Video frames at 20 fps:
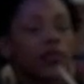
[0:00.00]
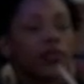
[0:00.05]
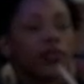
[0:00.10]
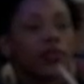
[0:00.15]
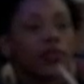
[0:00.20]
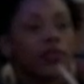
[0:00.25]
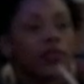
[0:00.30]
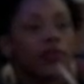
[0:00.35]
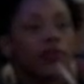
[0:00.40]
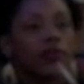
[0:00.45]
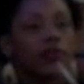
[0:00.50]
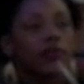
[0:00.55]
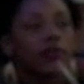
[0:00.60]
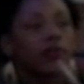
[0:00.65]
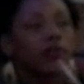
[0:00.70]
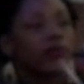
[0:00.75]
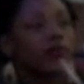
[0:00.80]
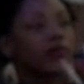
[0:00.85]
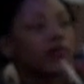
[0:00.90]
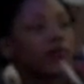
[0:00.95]

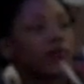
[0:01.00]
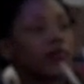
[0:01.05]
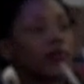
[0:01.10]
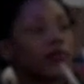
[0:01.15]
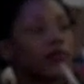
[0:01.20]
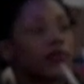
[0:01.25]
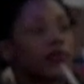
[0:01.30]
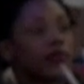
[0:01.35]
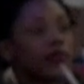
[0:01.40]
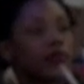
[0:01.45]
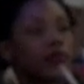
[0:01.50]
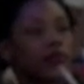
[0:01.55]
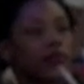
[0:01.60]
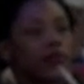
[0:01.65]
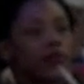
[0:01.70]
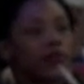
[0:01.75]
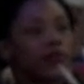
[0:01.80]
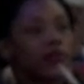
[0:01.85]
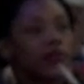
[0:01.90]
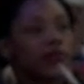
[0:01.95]

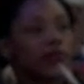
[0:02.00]
This person isn't speaking.